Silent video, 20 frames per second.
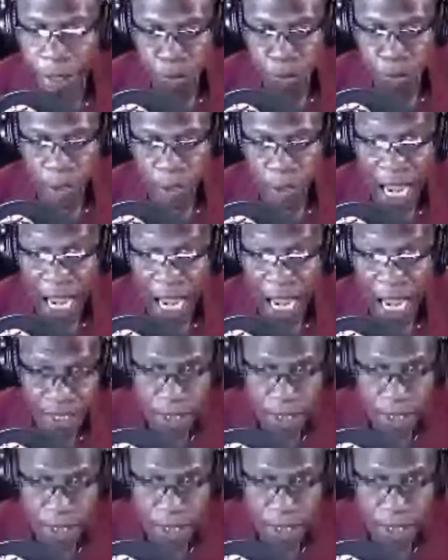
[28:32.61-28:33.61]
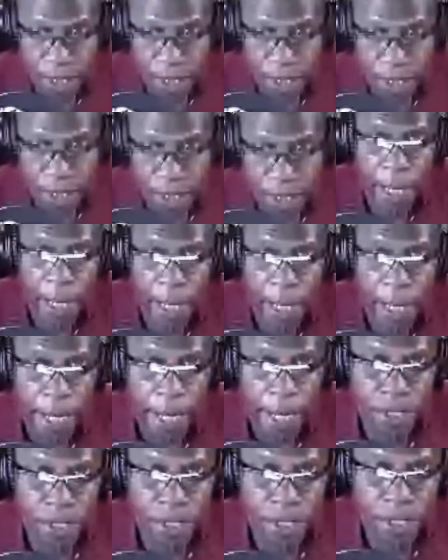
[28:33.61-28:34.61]
were not.
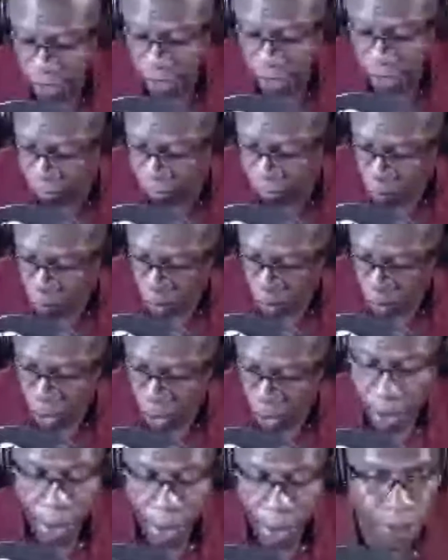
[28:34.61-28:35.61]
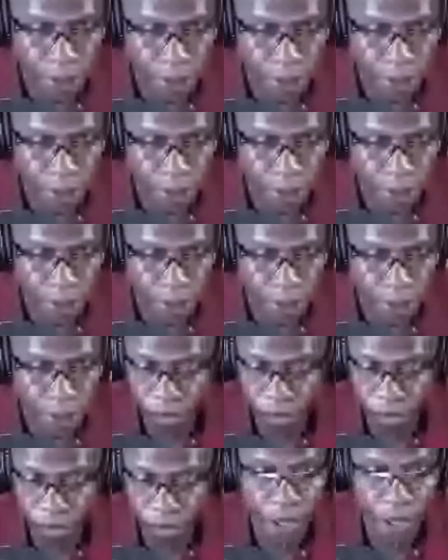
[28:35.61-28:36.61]
And so therefore, it
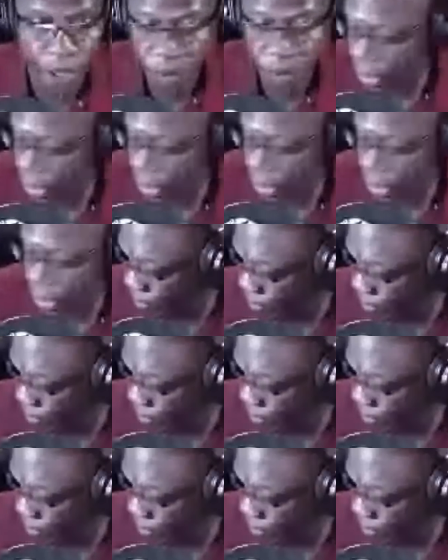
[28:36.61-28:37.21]
revealed the